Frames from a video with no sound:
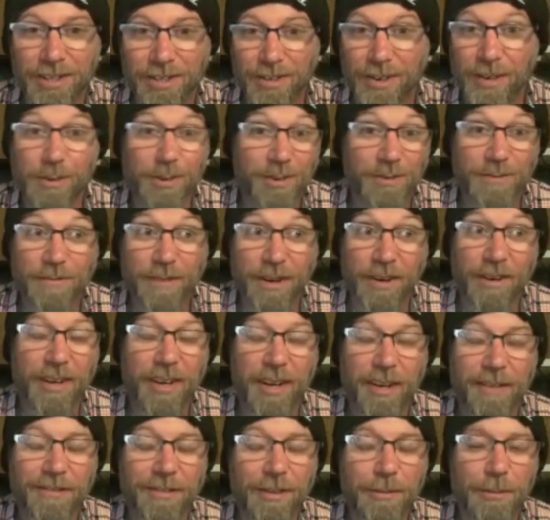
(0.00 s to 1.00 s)
So I was very
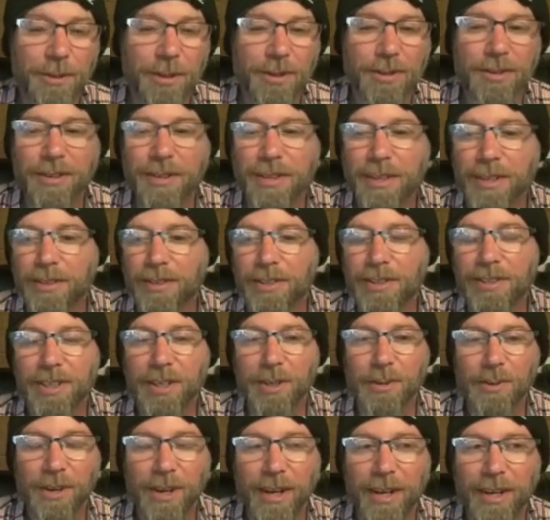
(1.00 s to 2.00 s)
comfortable going down to
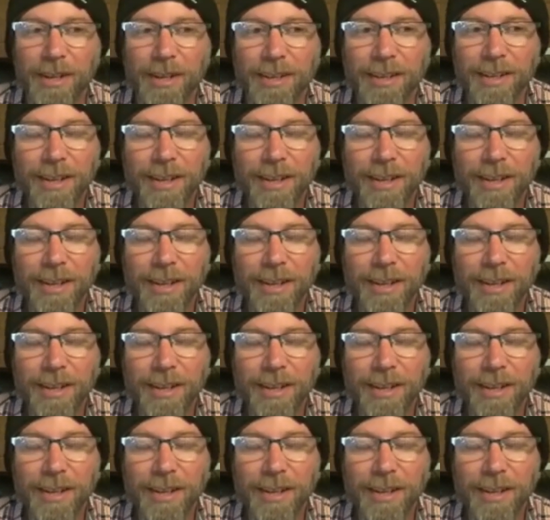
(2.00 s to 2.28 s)
Tijuana.